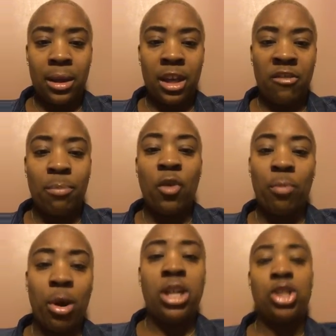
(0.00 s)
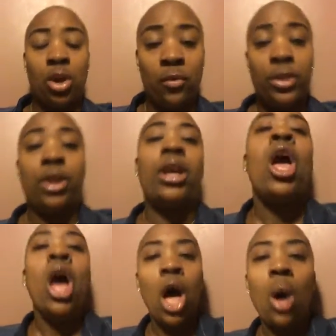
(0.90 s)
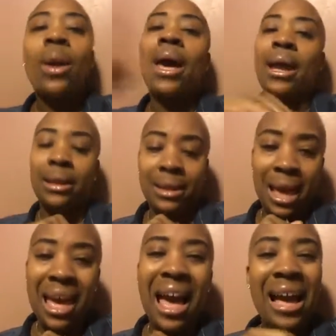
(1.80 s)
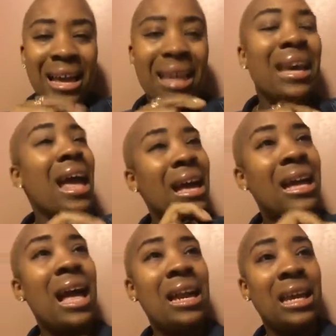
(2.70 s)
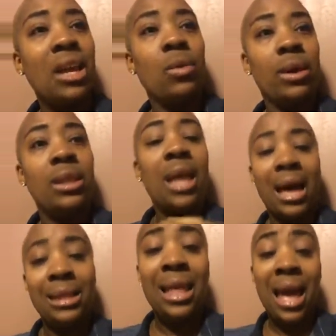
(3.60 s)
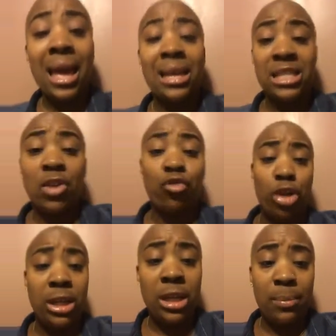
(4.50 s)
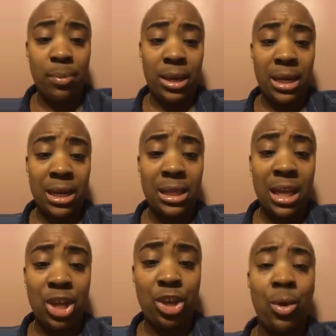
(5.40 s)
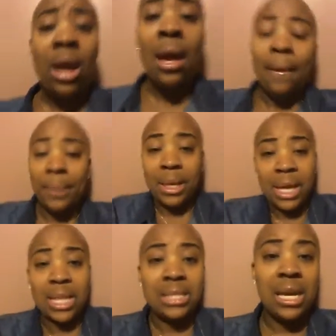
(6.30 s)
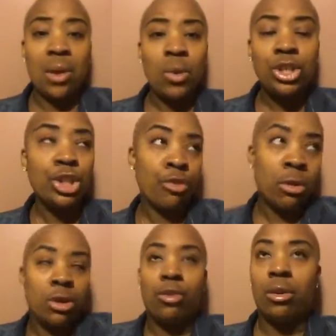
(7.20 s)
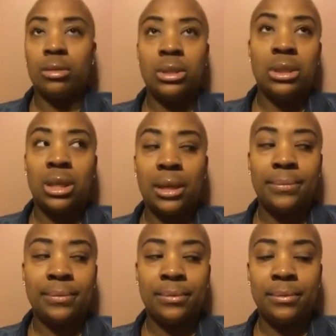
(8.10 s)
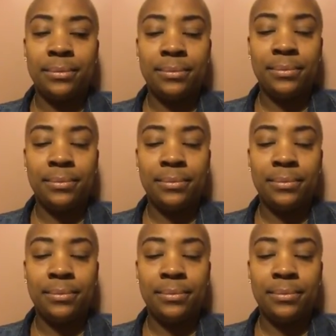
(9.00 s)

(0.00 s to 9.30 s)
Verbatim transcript: if both parties are over 30. Okay, that I could get I could kind of get with. Uh, that is a really good point, India. Thank you. Because yeah, once you're grown, you're grown. It's just like, mm,